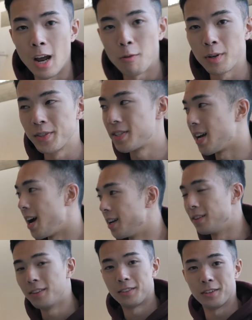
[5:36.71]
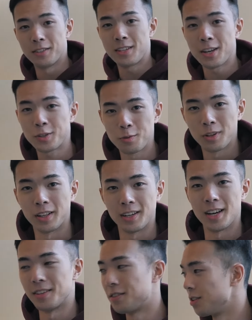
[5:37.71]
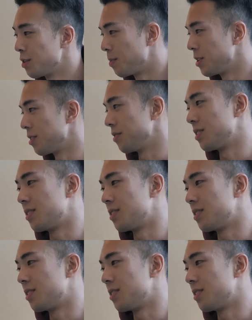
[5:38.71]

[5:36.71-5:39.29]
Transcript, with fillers: Now we're inside. It's actually really nice. There's a bunch of